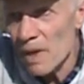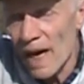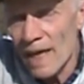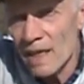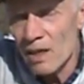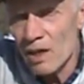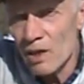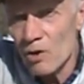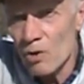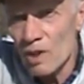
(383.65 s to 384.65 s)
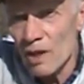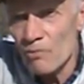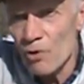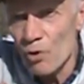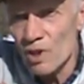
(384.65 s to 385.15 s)
In all them
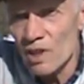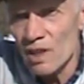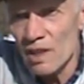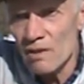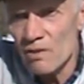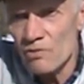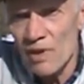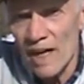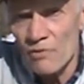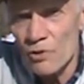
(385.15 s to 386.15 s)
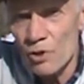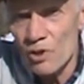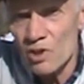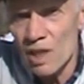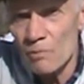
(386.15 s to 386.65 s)
45
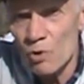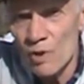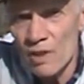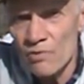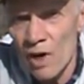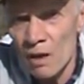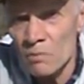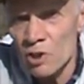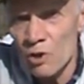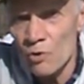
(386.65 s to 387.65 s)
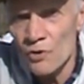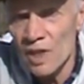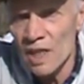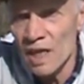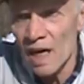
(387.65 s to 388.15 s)
years I'm doing farm
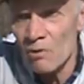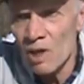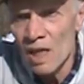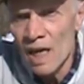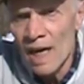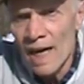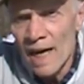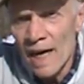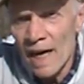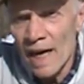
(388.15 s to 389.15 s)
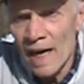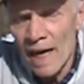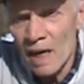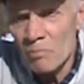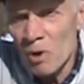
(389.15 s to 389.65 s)
slaughtering now,
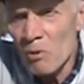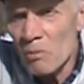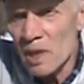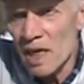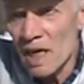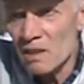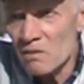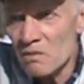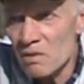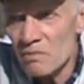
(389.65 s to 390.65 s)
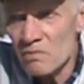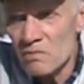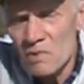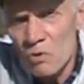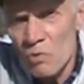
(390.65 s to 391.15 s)
I probably had
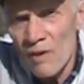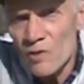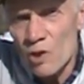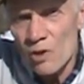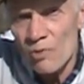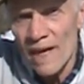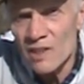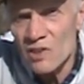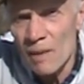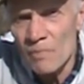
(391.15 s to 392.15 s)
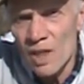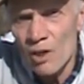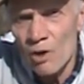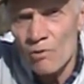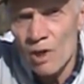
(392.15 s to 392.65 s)
once or twice
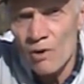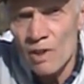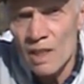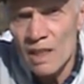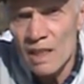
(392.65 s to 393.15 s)
something go wrong.